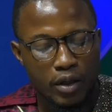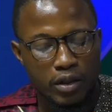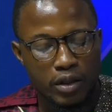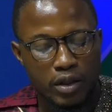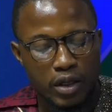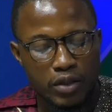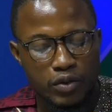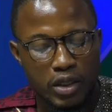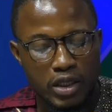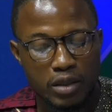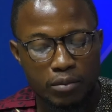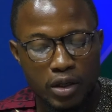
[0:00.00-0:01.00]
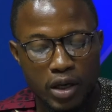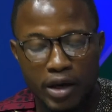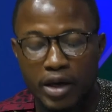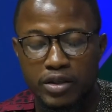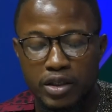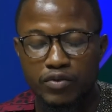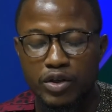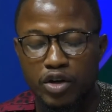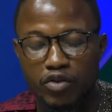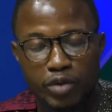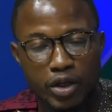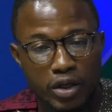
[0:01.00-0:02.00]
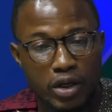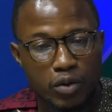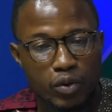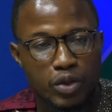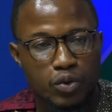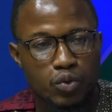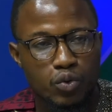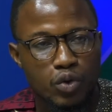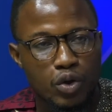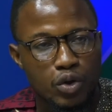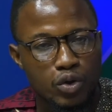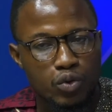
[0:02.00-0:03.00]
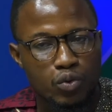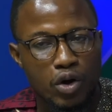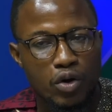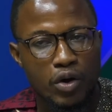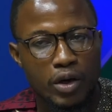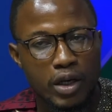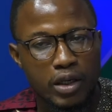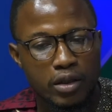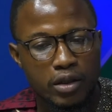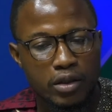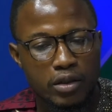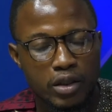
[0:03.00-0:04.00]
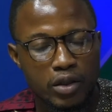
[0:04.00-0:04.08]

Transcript: in the, in the National Assembly. I guess if the government really want to to work on that, uh,